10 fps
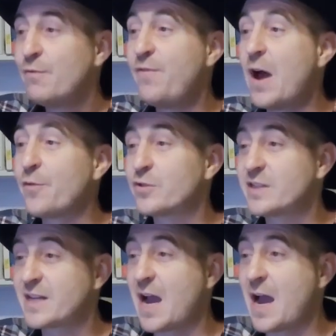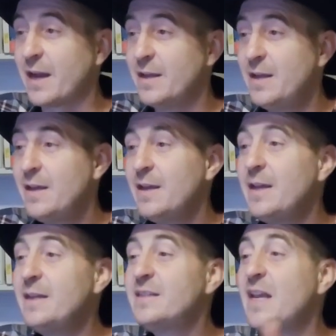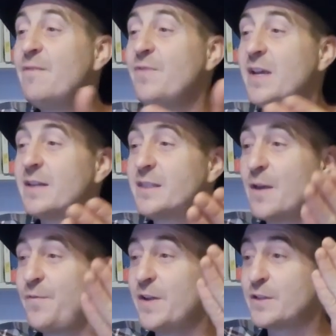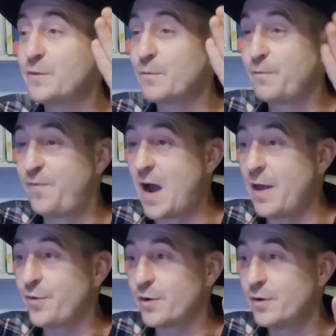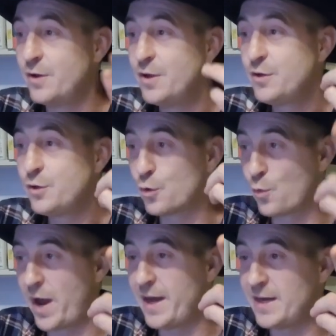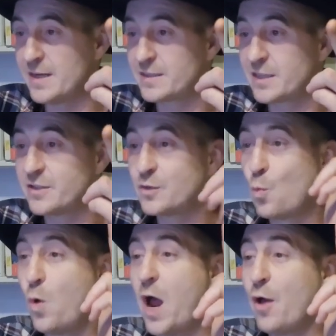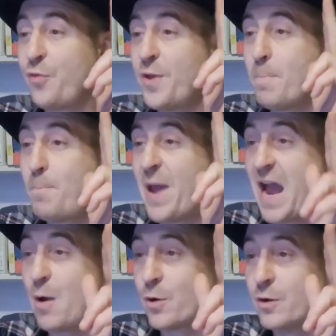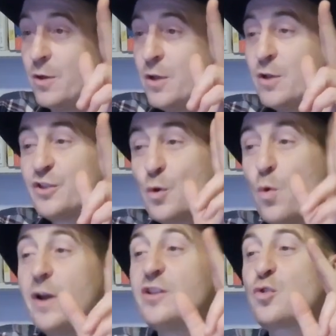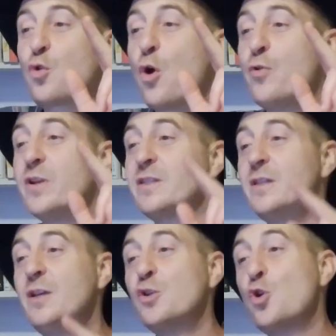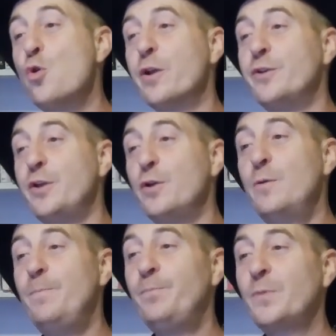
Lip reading: Father Sky. He's envious of his father, Uranus's wealth and power. So what is Cronus going to do?